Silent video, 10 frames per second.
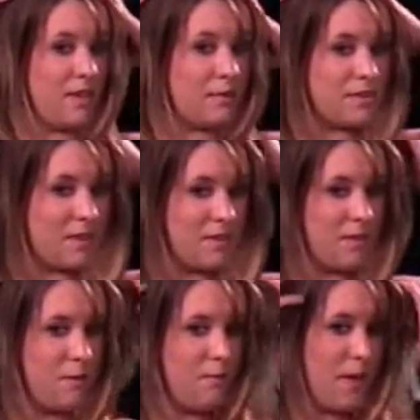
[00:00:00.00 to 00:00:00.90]
Now it's got
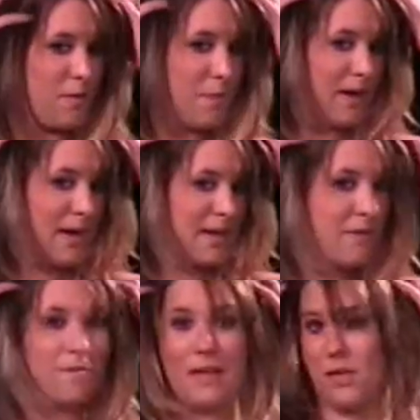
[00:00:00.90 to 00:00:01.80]
the we've got the body,
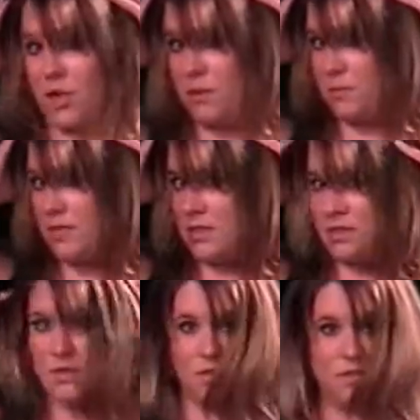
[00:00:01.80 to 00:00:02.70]
the volume,
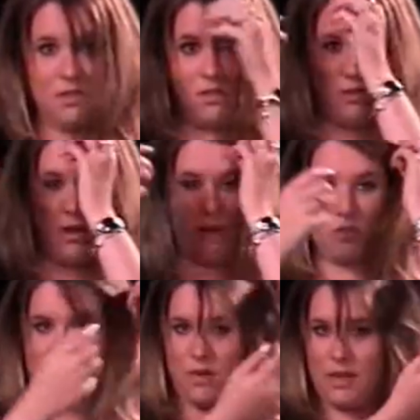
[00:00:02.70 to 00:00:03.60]
little
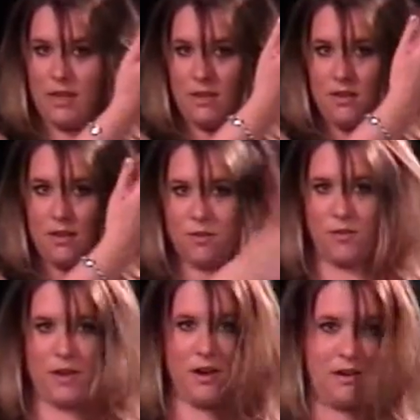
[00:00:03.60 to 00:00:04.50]
hairspray wow, under
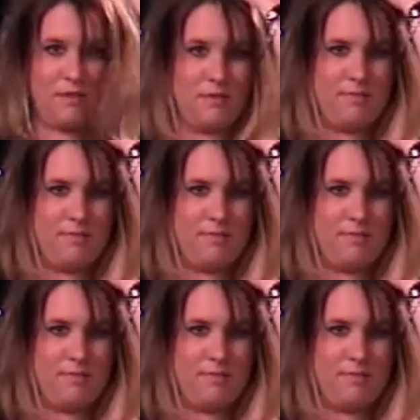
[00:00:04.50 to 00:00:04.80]
uh, there.